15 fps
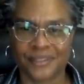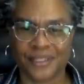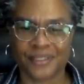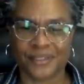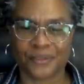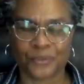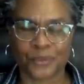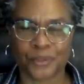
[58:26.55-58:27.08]
you
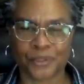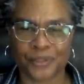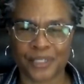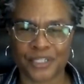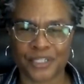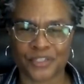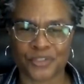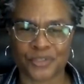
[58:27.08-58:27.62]
know oral
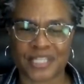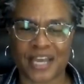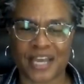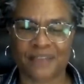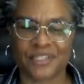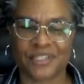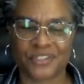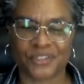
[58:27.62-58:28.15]
histories
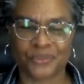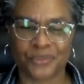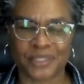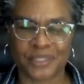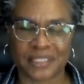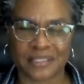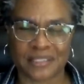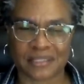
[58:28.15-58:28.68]
having to do with
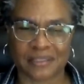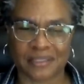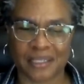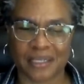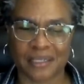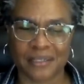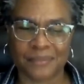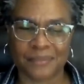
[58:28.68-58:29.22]
these
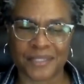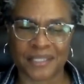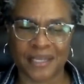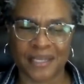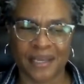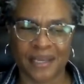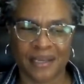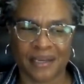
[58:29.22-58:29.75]
clubs
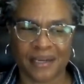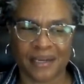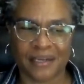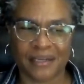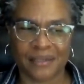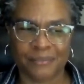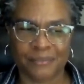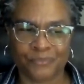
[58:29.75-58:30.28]

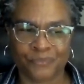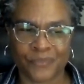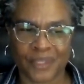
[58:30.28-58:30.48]
um,